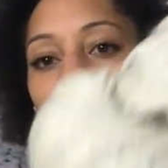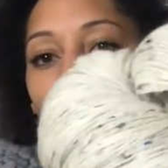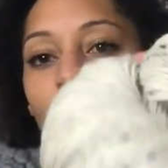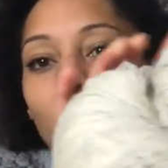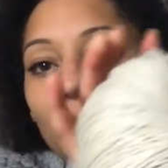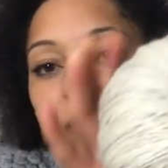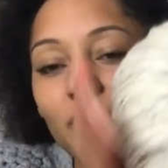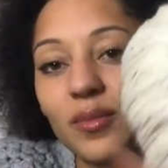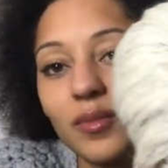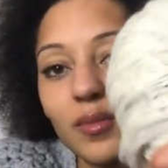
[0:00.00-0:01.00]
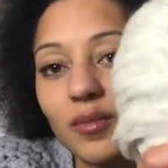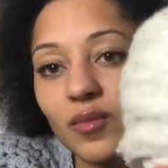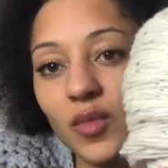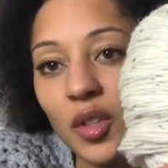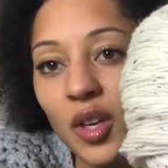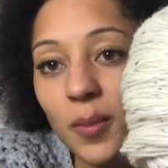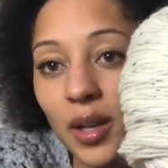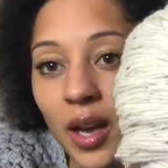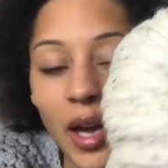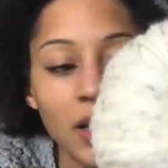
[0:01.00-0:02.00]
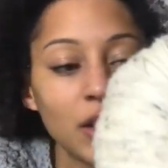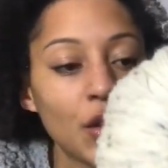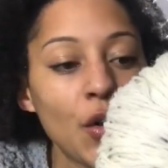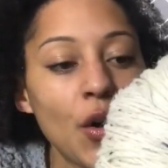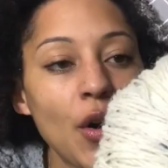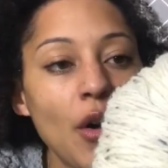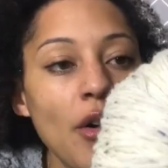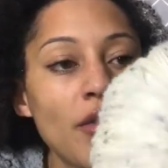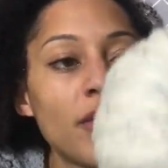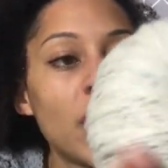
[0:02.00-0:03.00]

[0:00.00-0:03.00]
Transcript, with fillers: a great big hank of